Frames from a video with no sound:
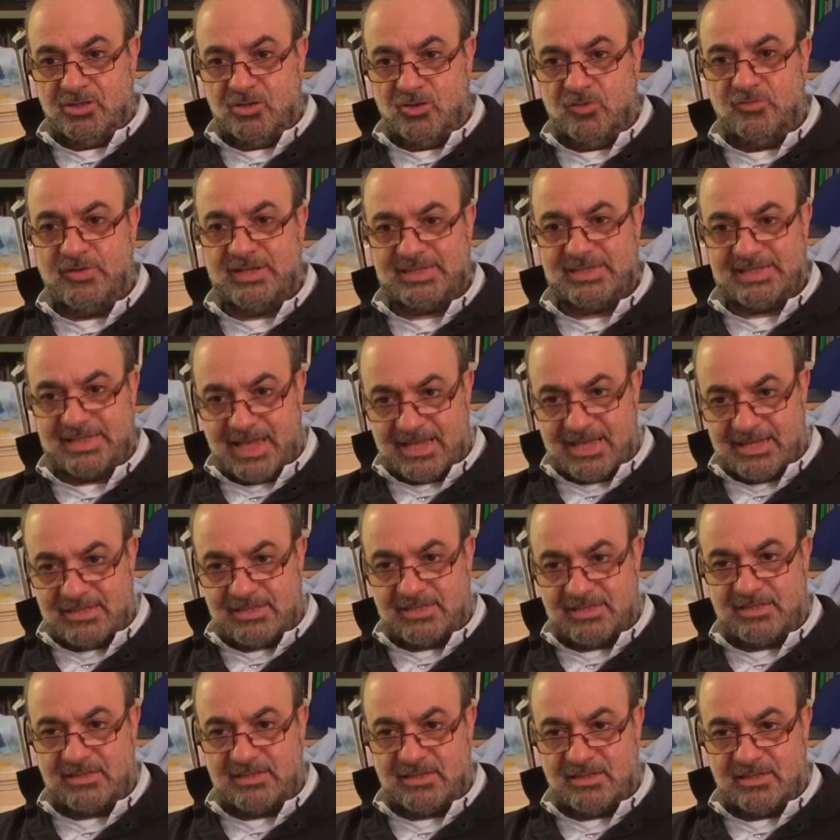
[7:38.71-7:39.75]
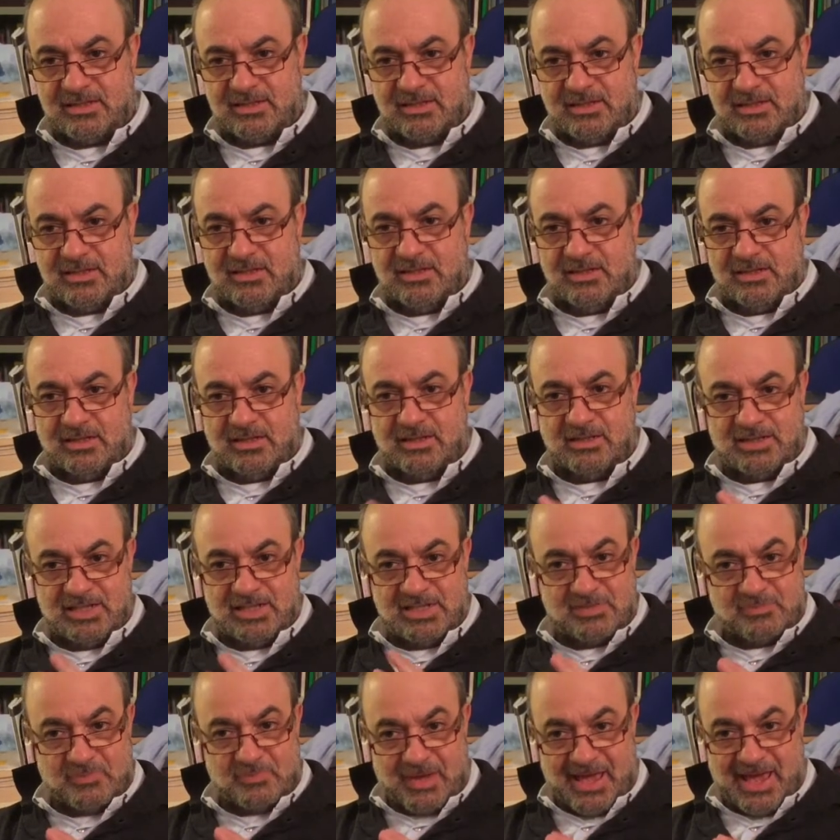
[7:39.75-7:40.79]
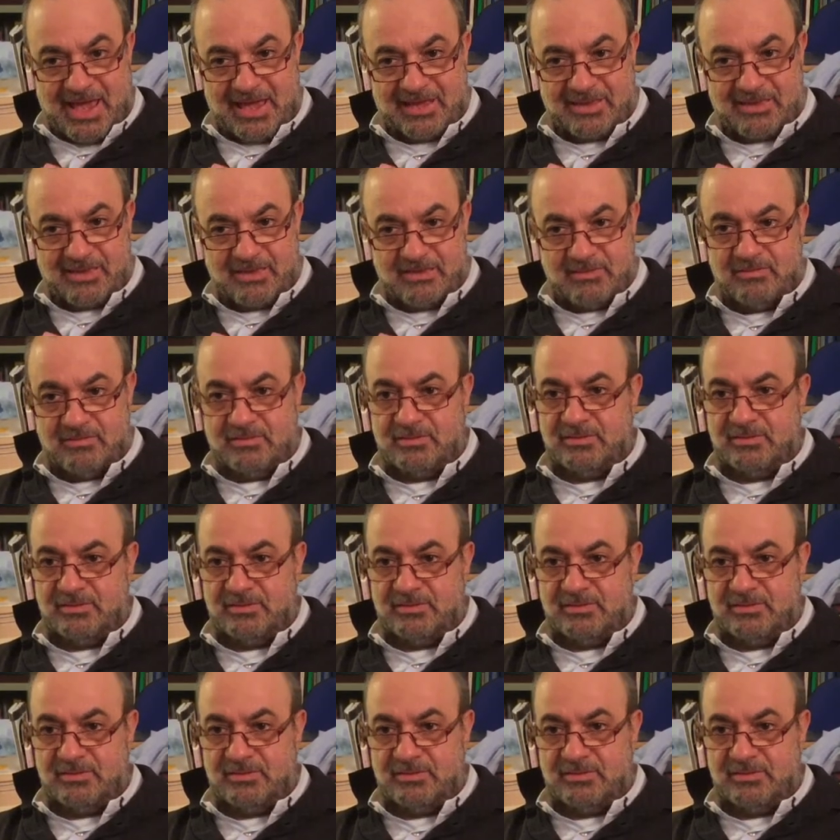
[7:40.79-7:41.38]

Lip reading: of a sense in this path.